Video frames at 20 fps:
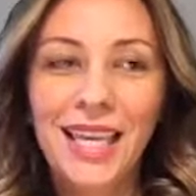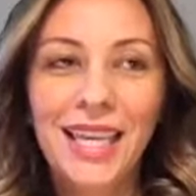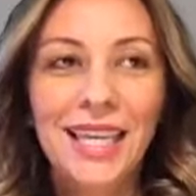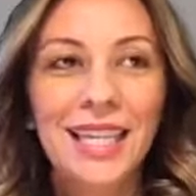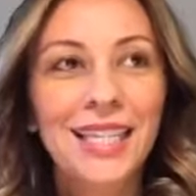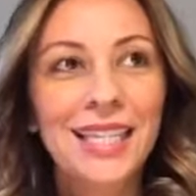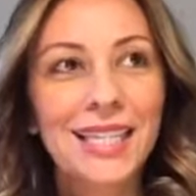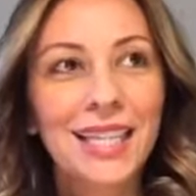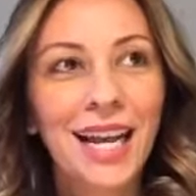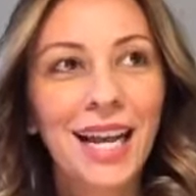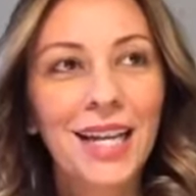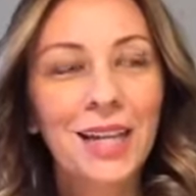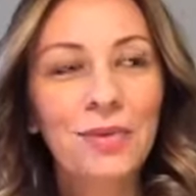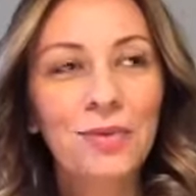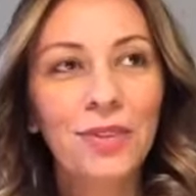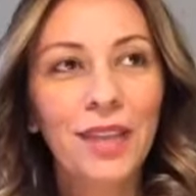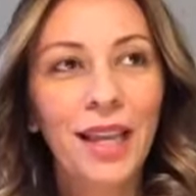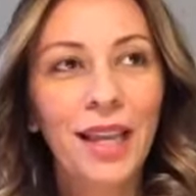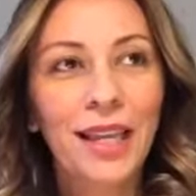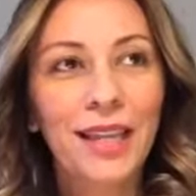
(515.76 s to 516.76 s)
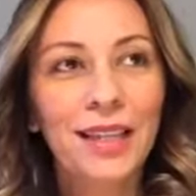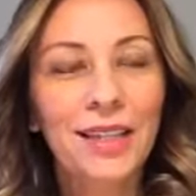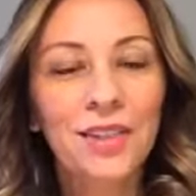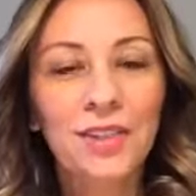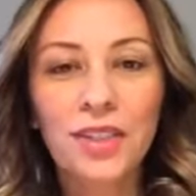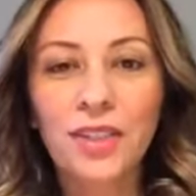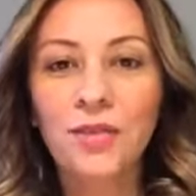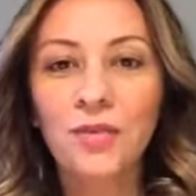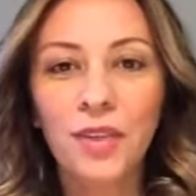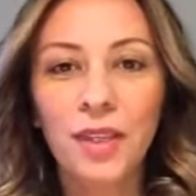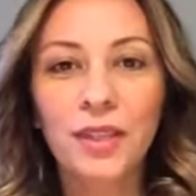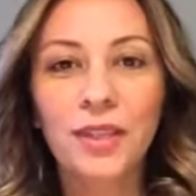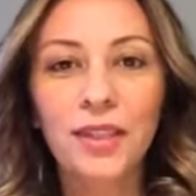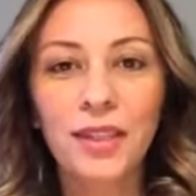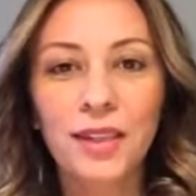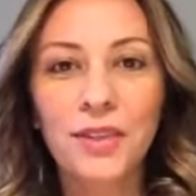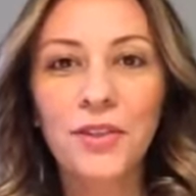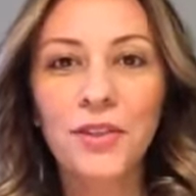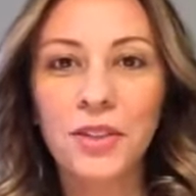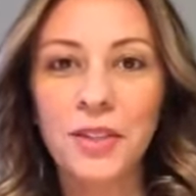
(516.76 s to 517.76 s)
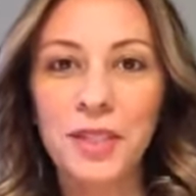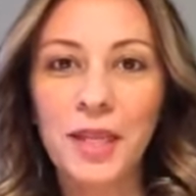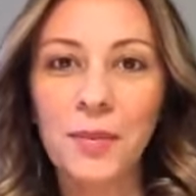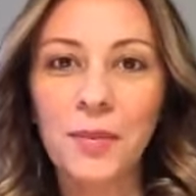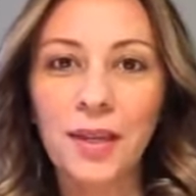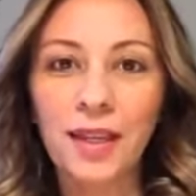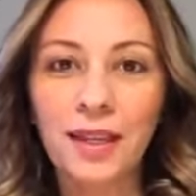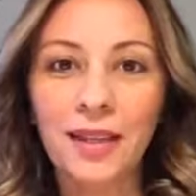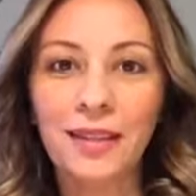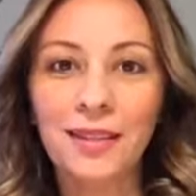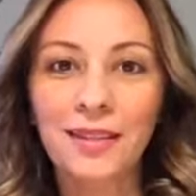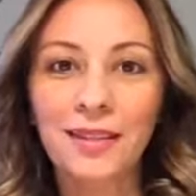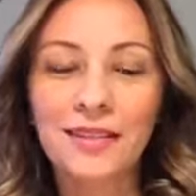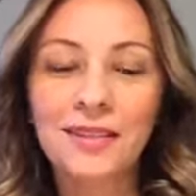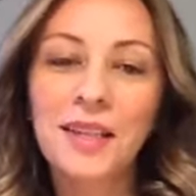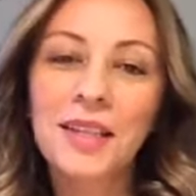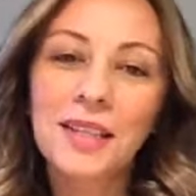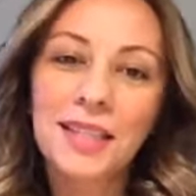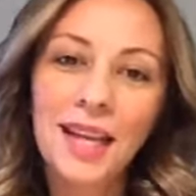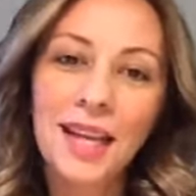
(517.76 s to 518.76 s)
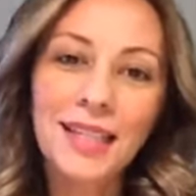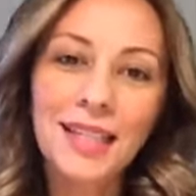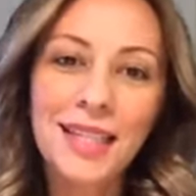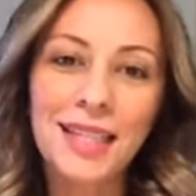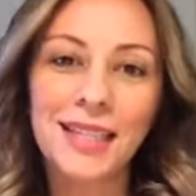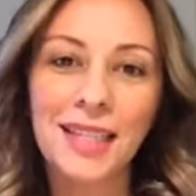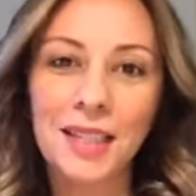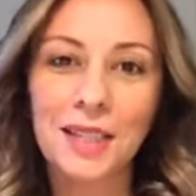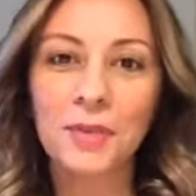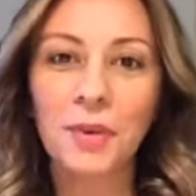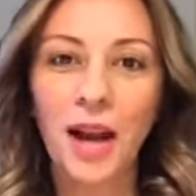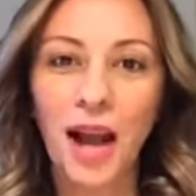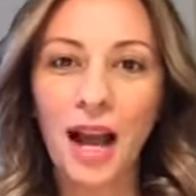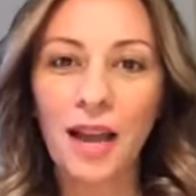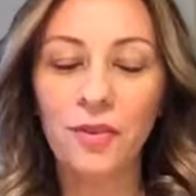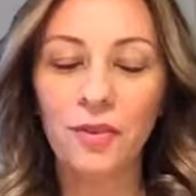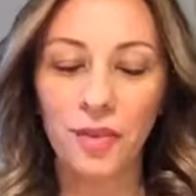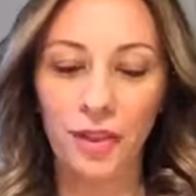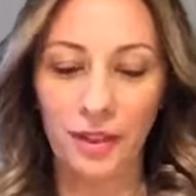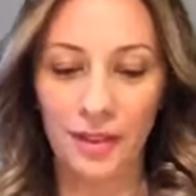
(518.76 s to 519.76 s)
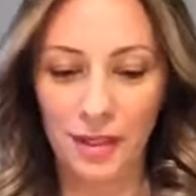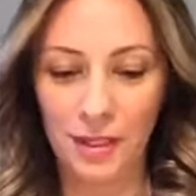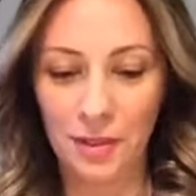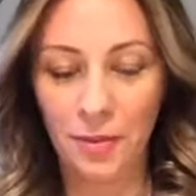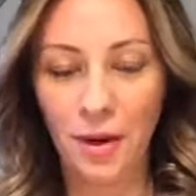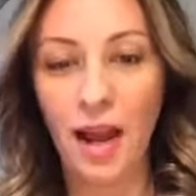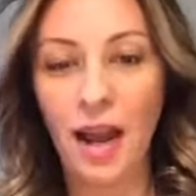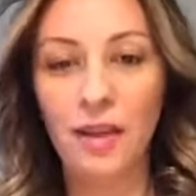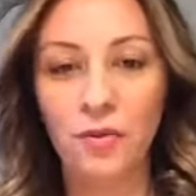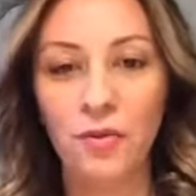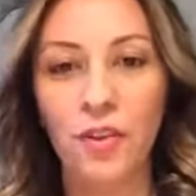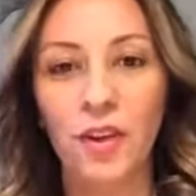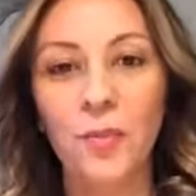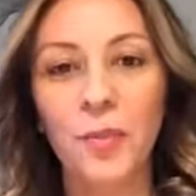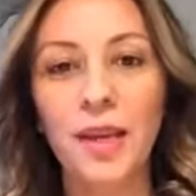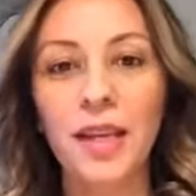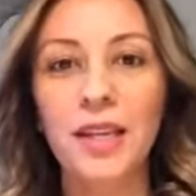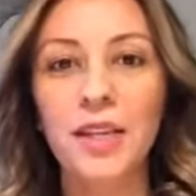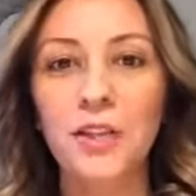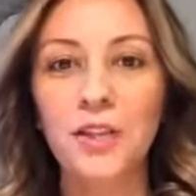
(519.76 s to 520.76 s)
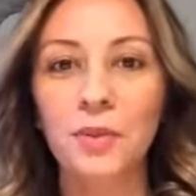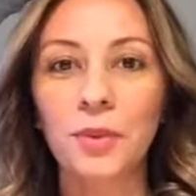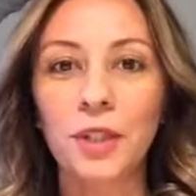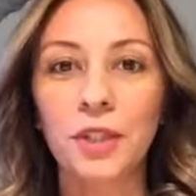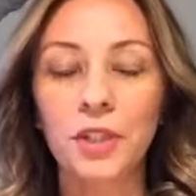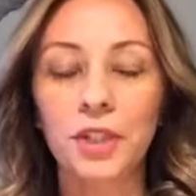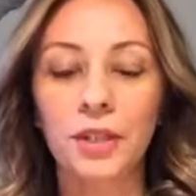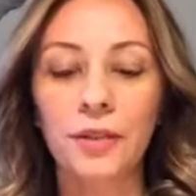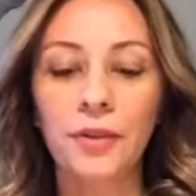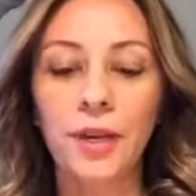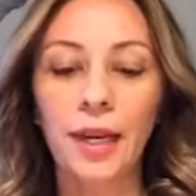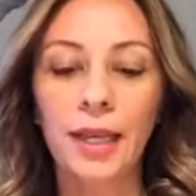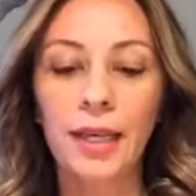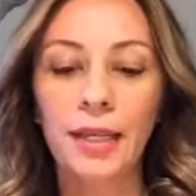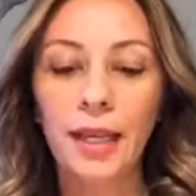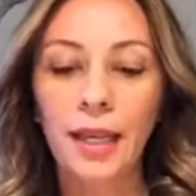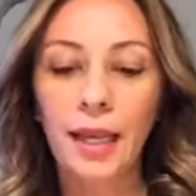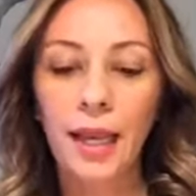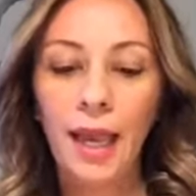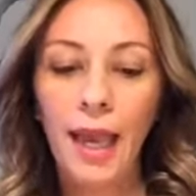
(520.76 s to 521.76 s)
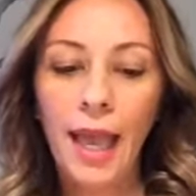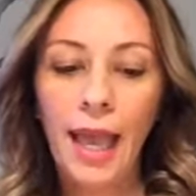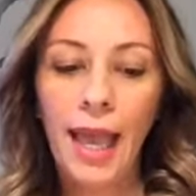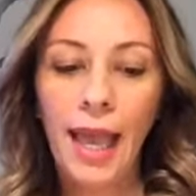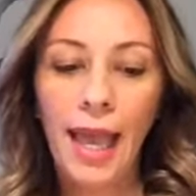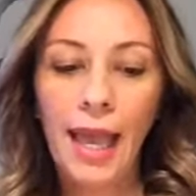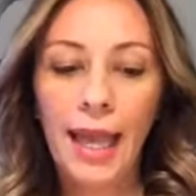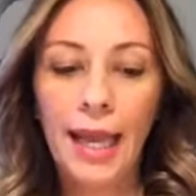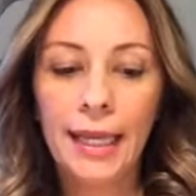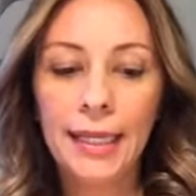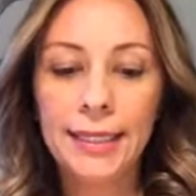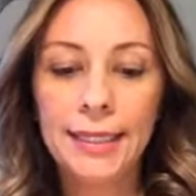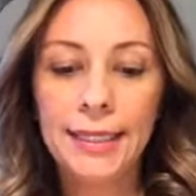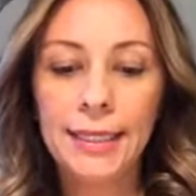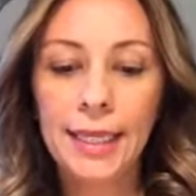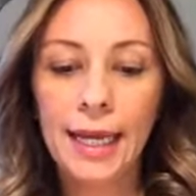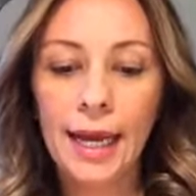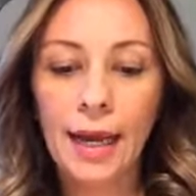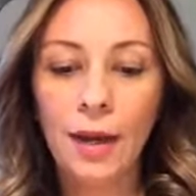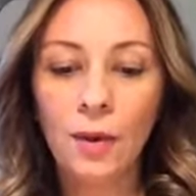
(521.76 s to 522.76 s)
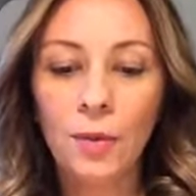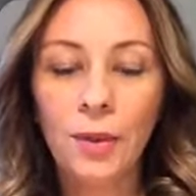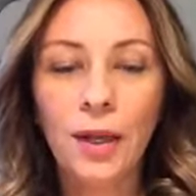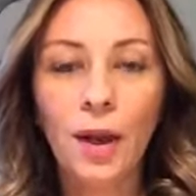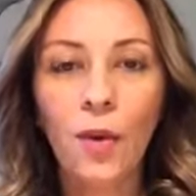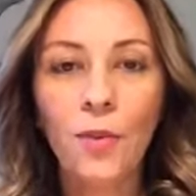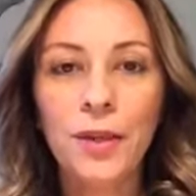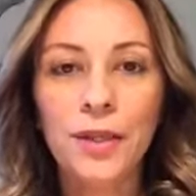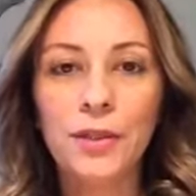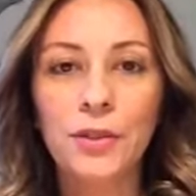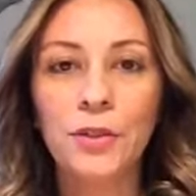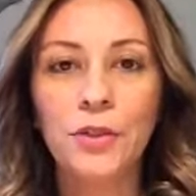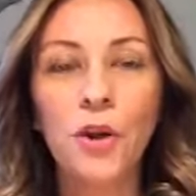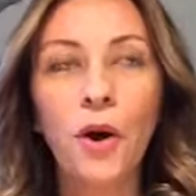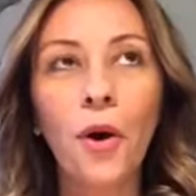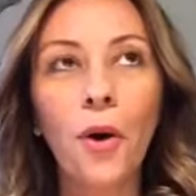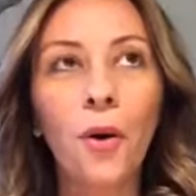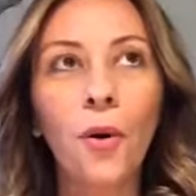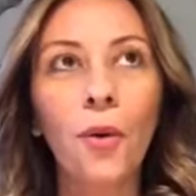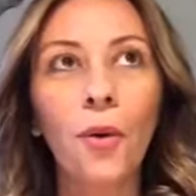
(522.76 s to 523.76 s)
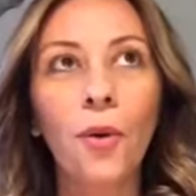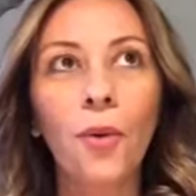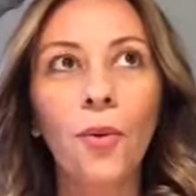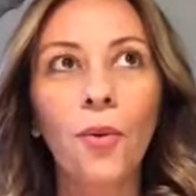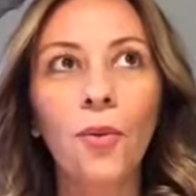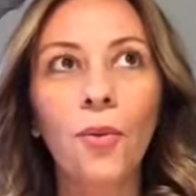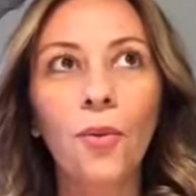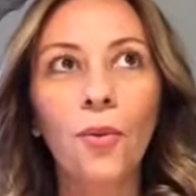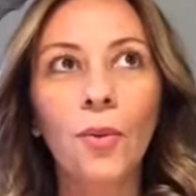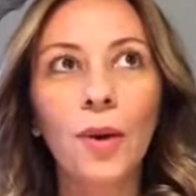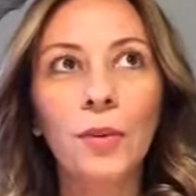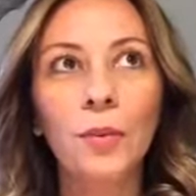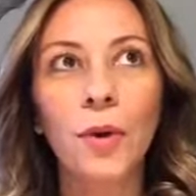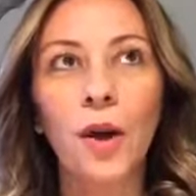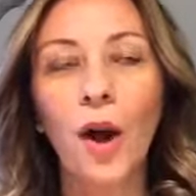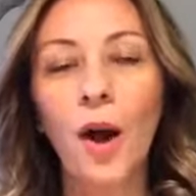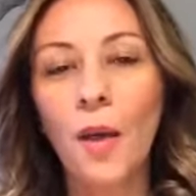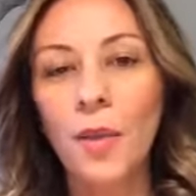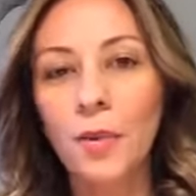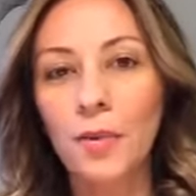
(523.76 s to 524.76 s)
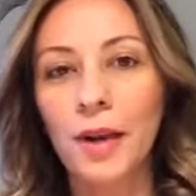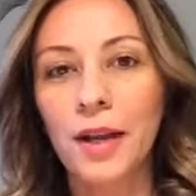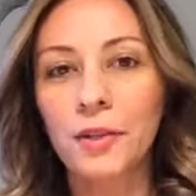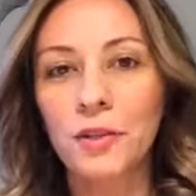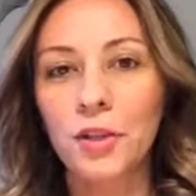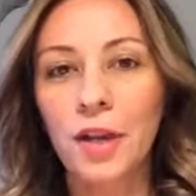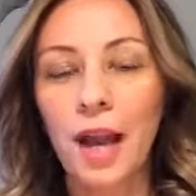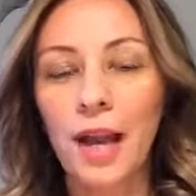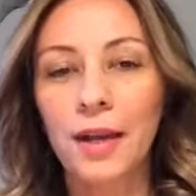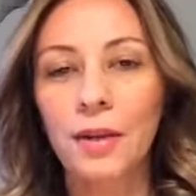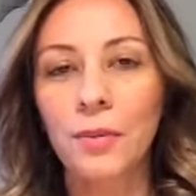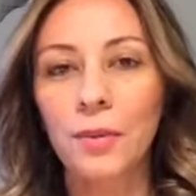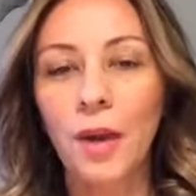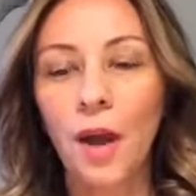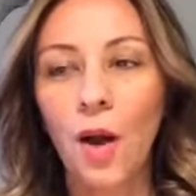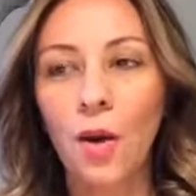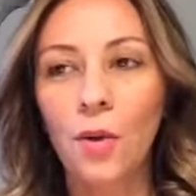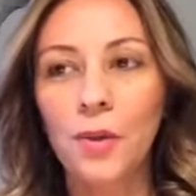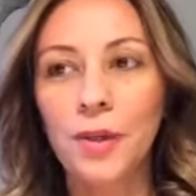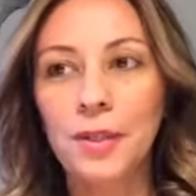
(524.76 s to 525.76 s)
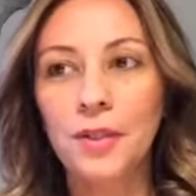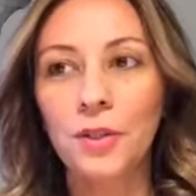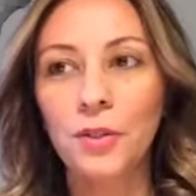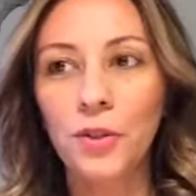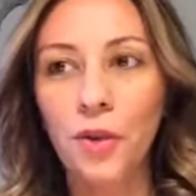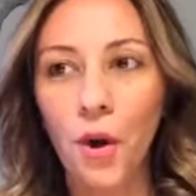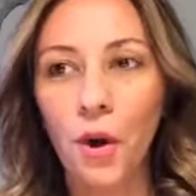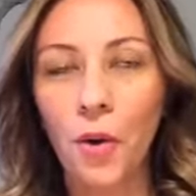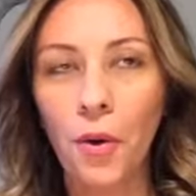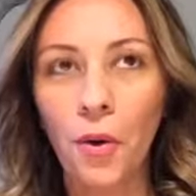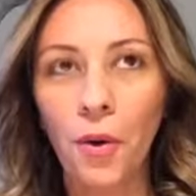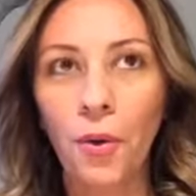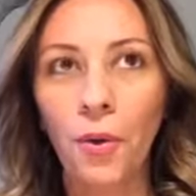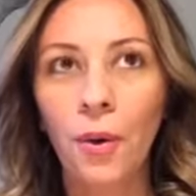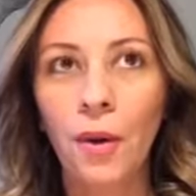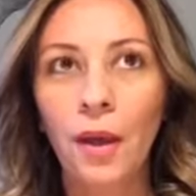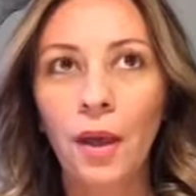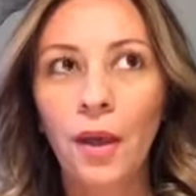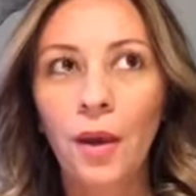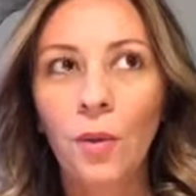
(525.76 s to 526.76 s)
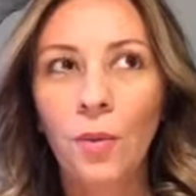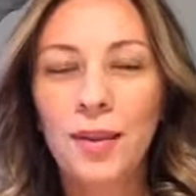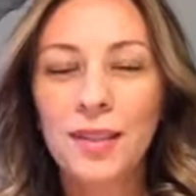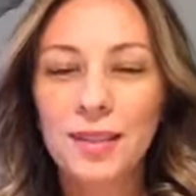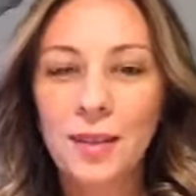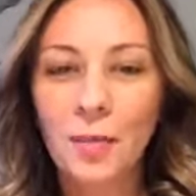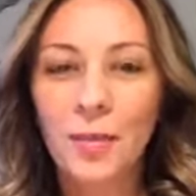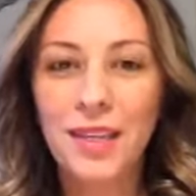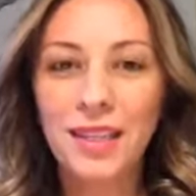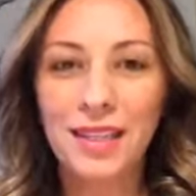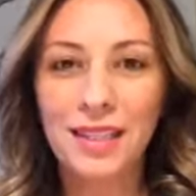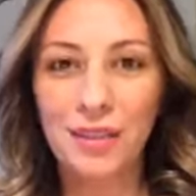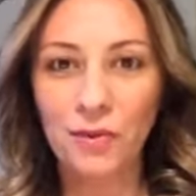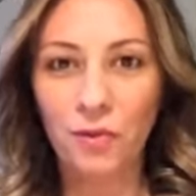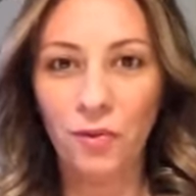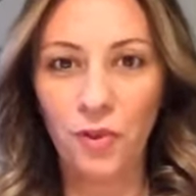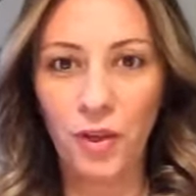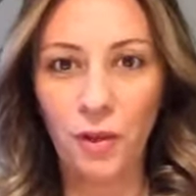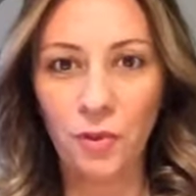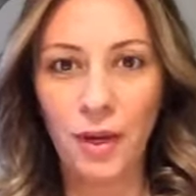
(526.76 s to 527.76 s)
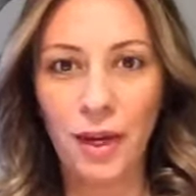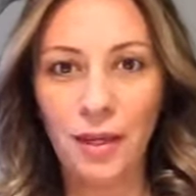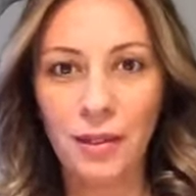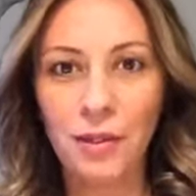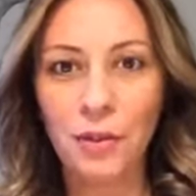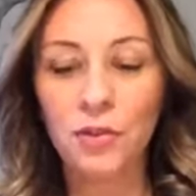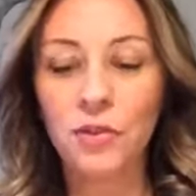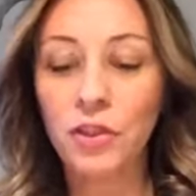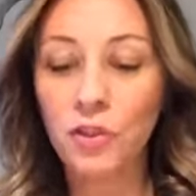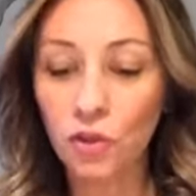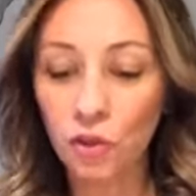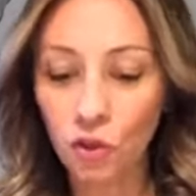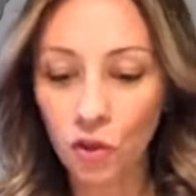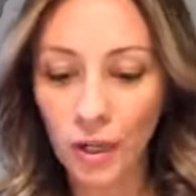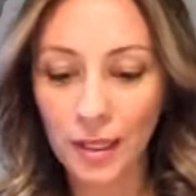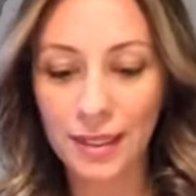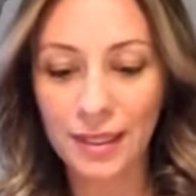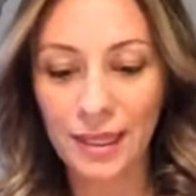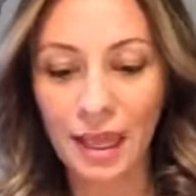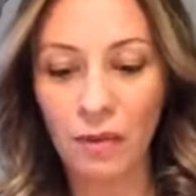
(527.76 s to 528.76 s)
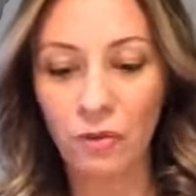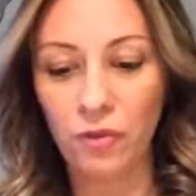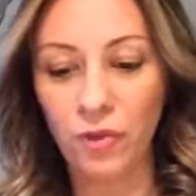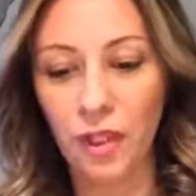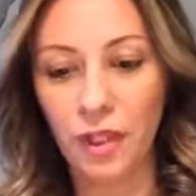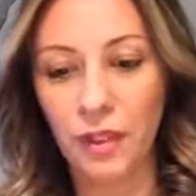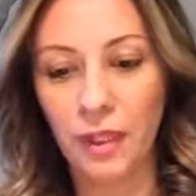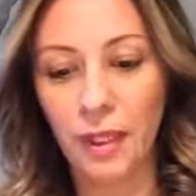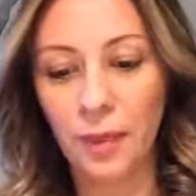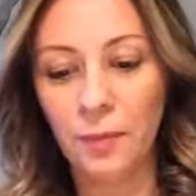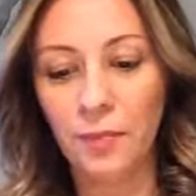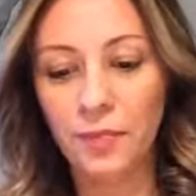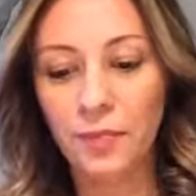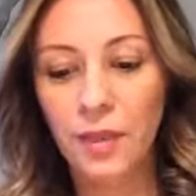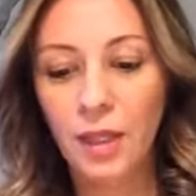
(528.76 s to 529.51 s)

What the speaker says: It's kind of like you just feel it in your stomach. At least that's where I feel it. That's where I feel my intuition, right? And we always know when we're on the right track, and we always know when something doesn't feel right. So just trust that feeling.